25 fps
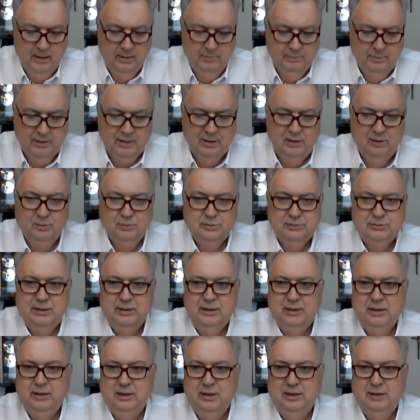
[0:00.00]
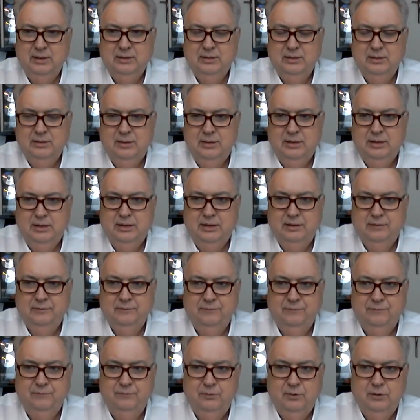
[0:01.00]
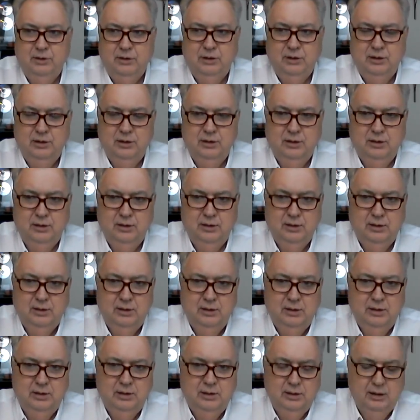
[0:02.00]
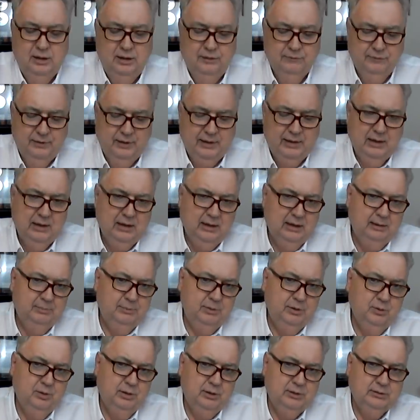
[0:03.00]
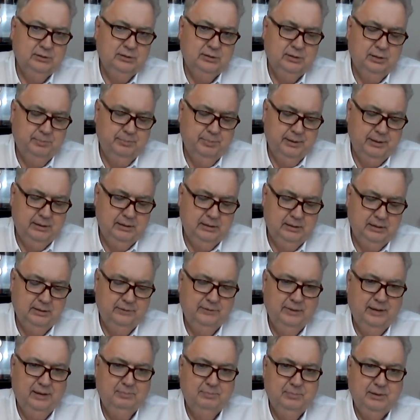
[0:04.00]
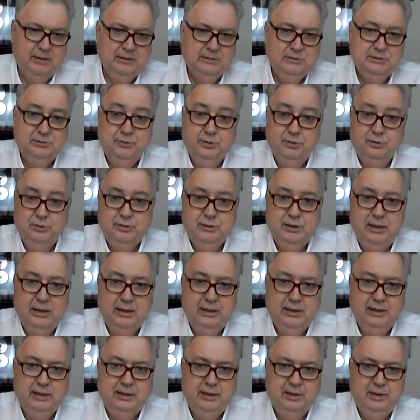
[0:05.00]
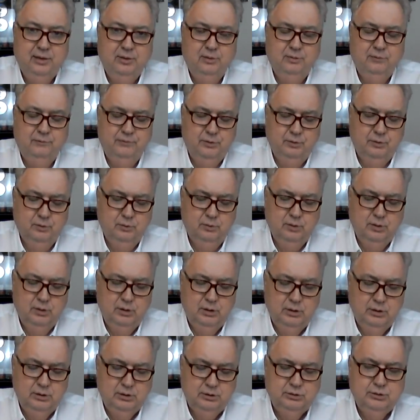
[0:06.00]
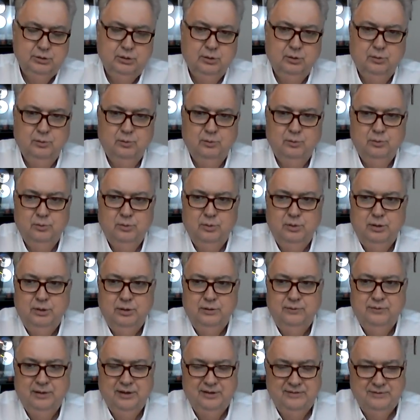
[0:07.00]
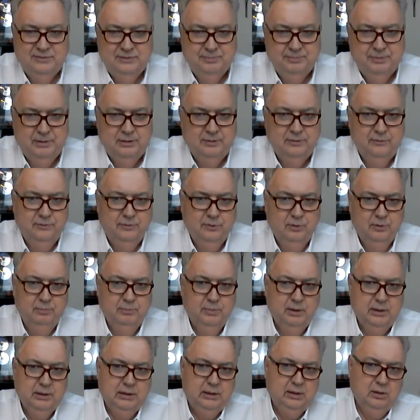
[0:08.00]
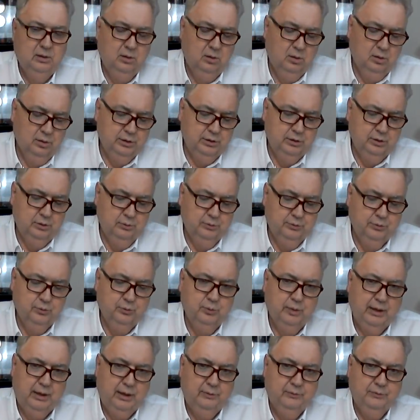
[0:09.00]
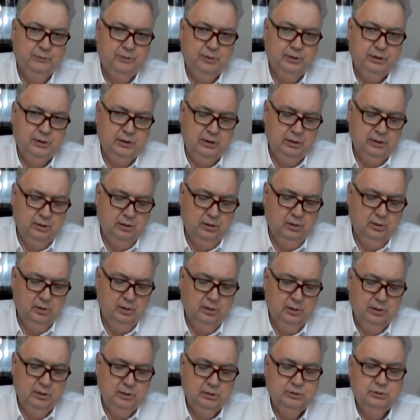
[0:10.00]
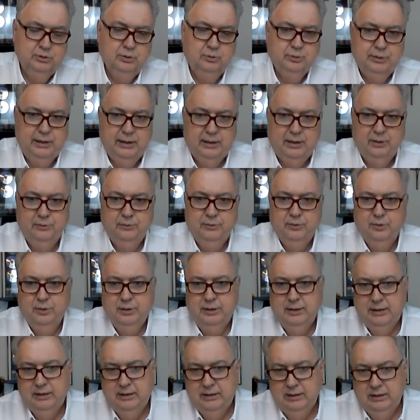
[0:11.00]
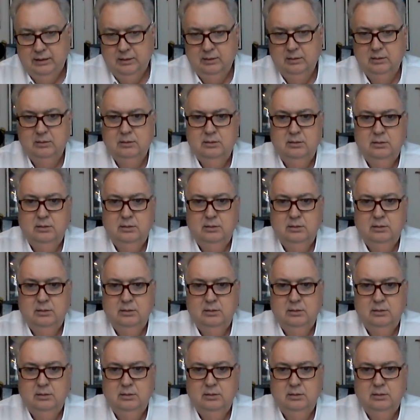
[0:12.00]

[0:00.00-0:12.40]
Because if they claim you as a dependent, that means they're taking care of you. So they spent their money on you throughout the year. So now they're getting